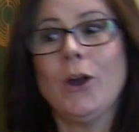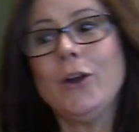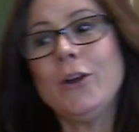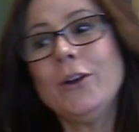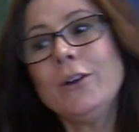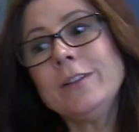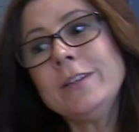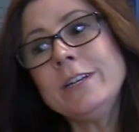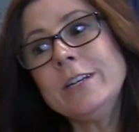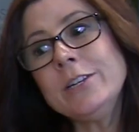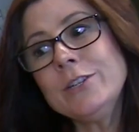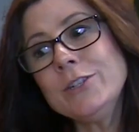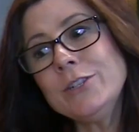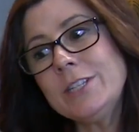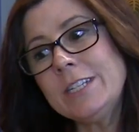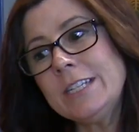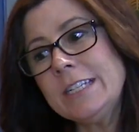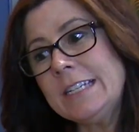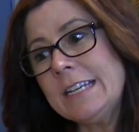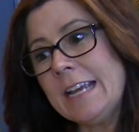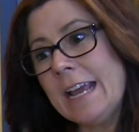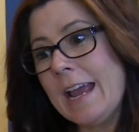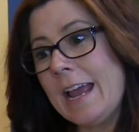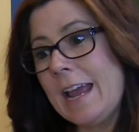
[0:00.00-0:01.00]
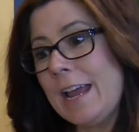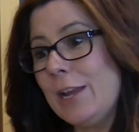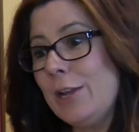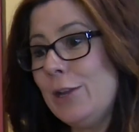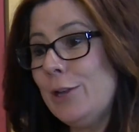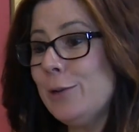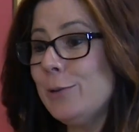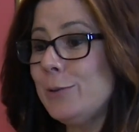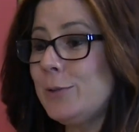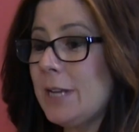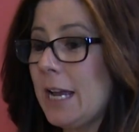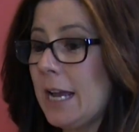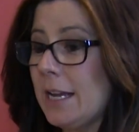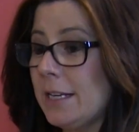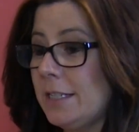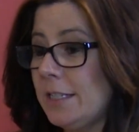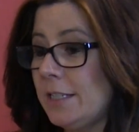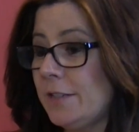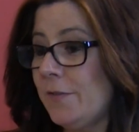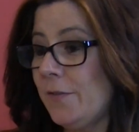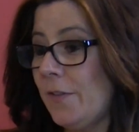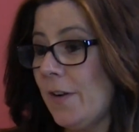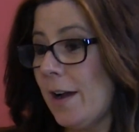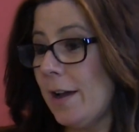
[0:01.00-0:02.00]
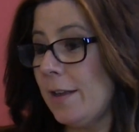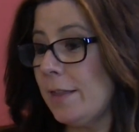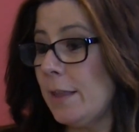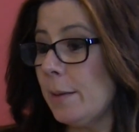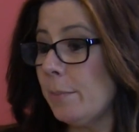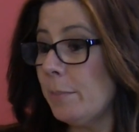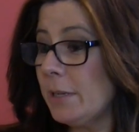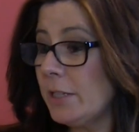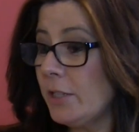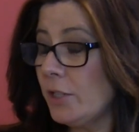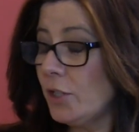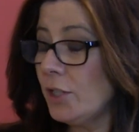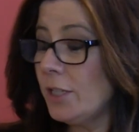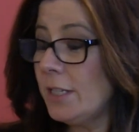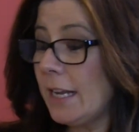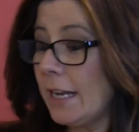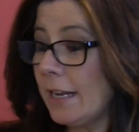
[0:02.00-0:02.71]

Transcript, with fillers: earlier today you testified that Mr.